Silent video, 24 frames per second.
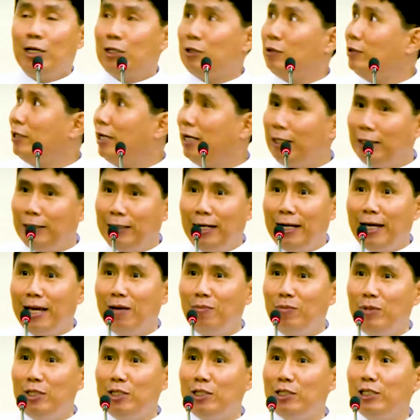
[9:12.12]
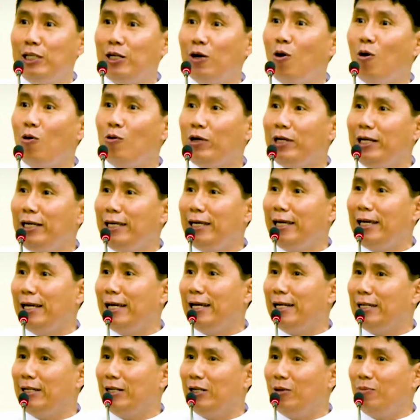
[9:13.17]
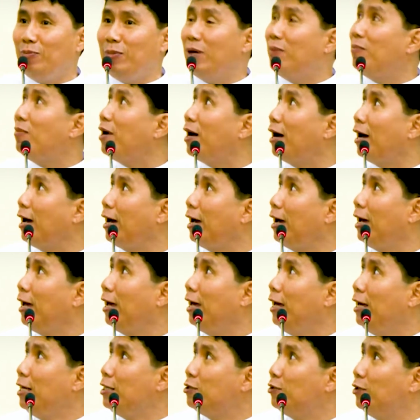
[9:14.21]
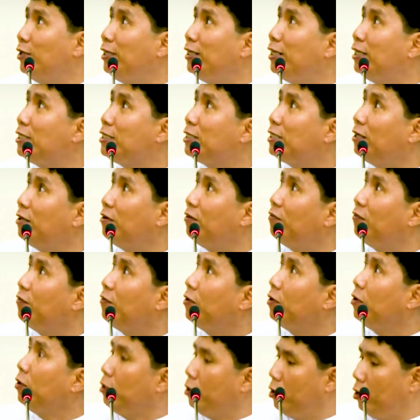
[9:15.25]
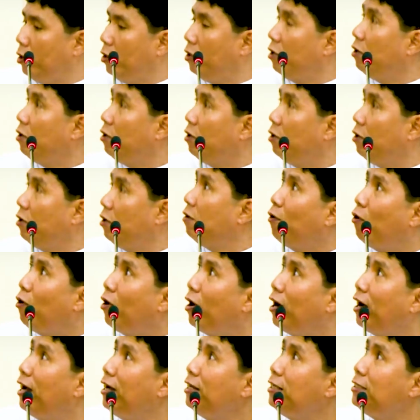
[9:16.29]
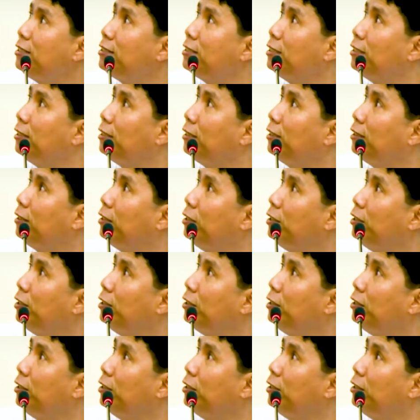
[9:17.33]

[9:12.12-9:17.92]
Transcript: So that can be seen only in Myanmar. So it has 4 hands.